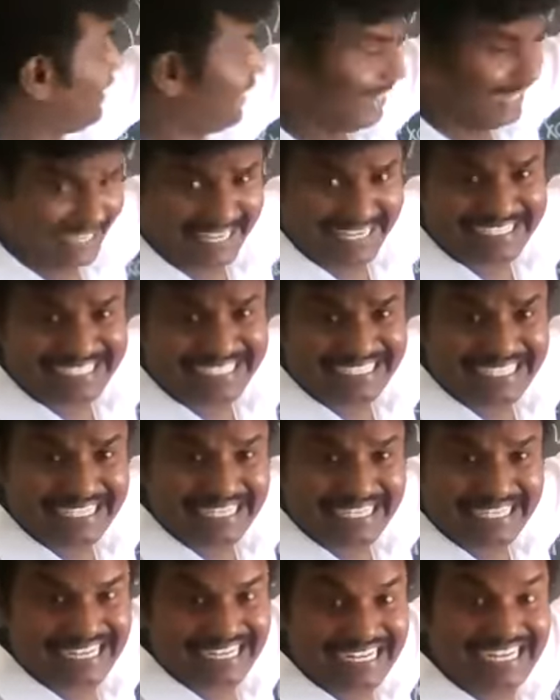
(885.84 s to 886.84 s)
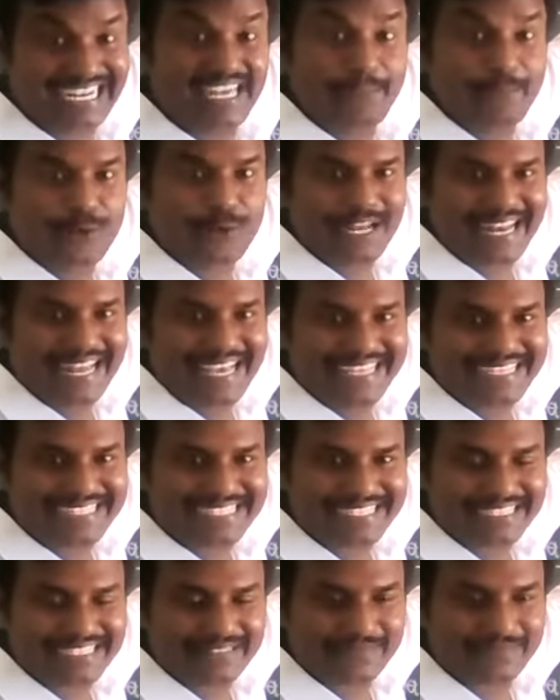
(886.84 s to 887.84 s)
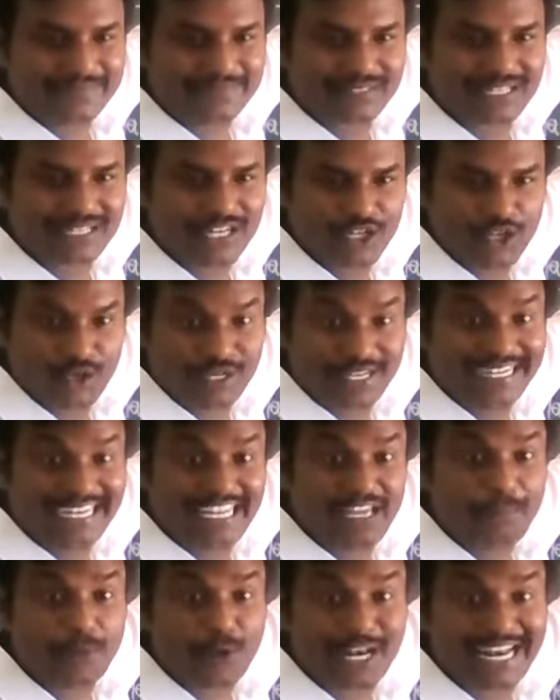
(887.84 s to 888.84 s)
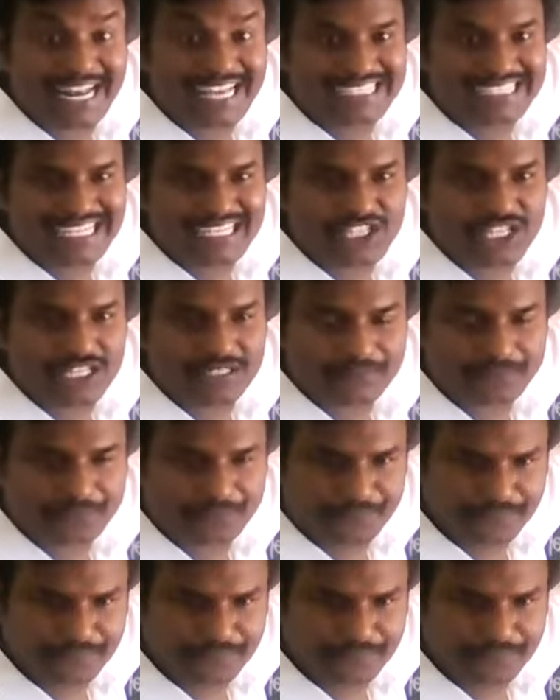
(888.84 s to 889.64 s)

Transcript: It is depolarized. During depolarization,